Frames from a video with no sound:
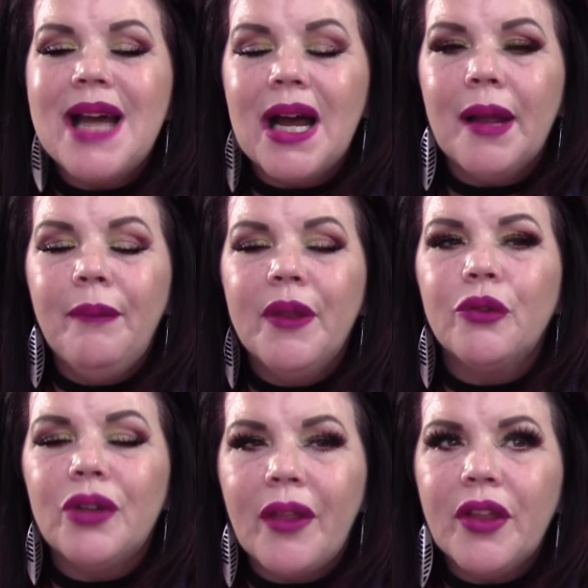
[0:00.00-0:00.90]
time. There
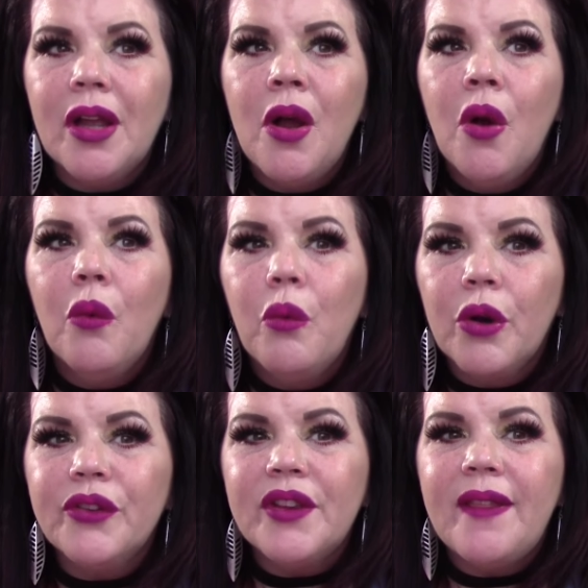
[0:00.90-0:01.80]
was nothing
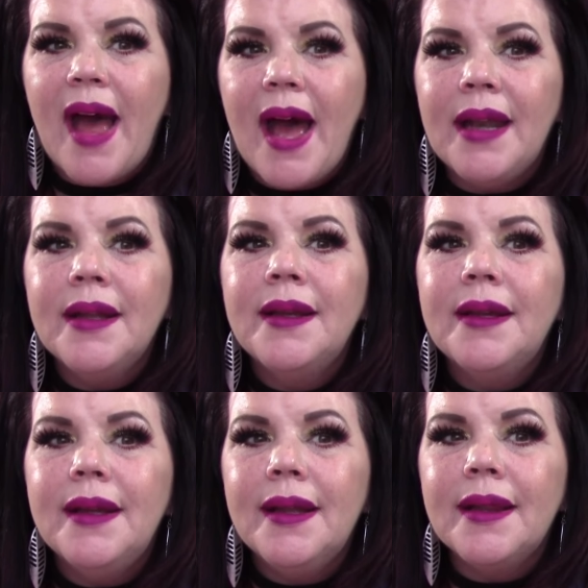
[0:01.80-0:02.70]
worse than that
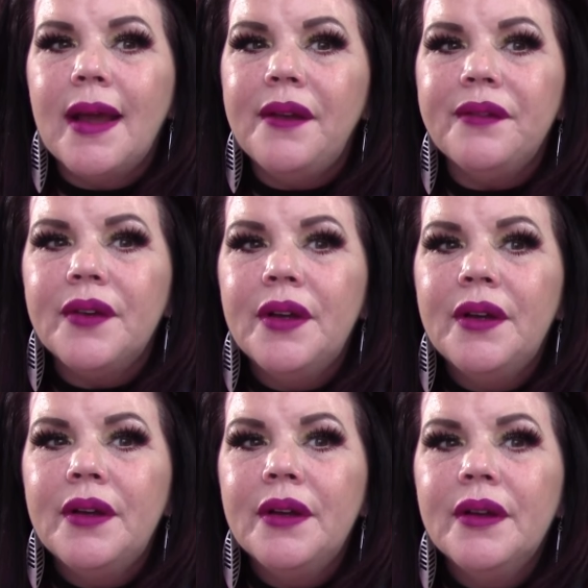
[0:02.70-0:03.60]
in life.
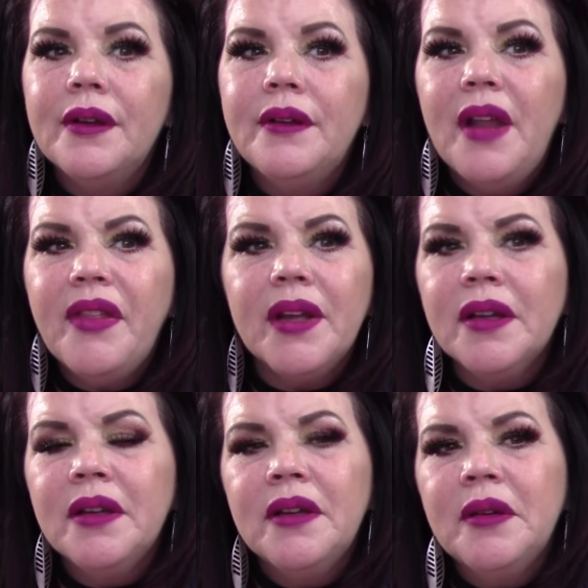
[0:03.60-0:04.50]

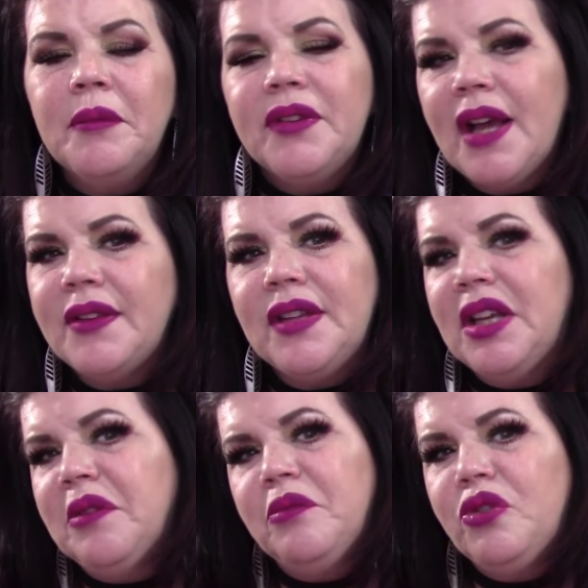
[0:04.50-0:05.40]
Nothing. Besides
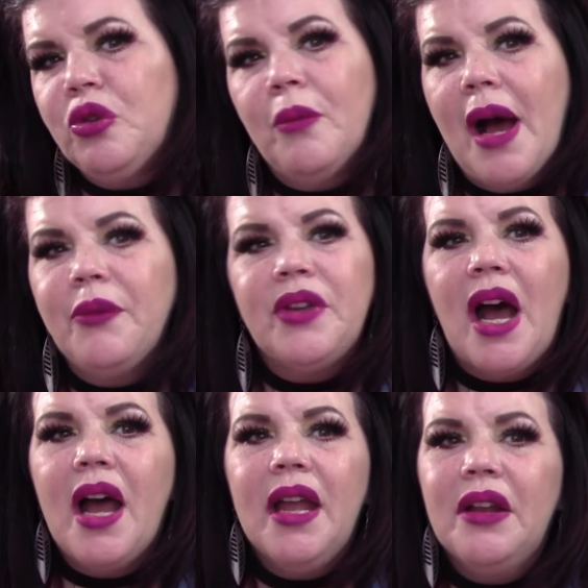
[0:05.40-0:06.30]
seeing 2 moms
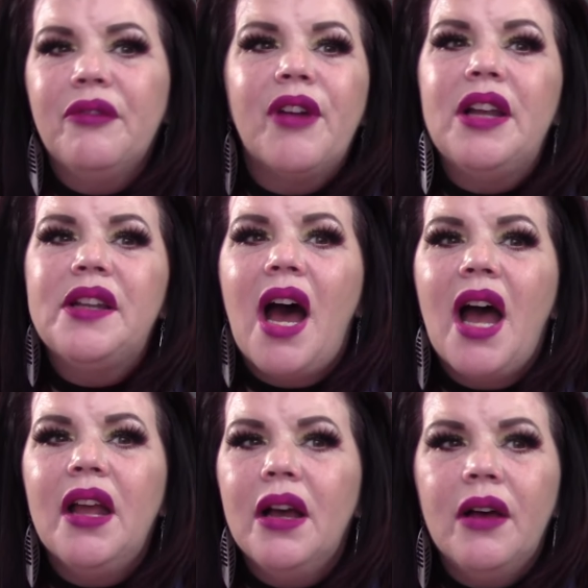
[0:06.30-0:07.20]
die and a friend
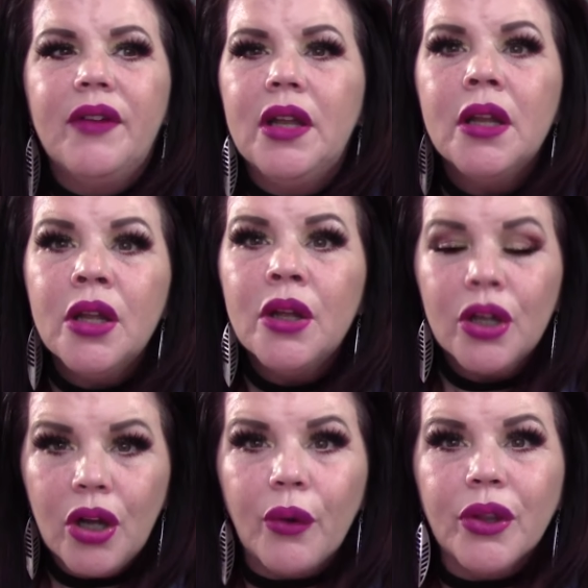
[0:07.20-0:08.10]
die of it,
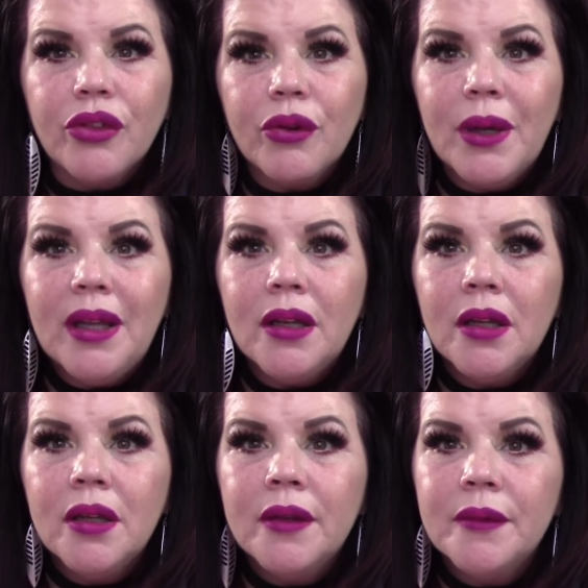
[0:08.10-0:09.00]
going through it,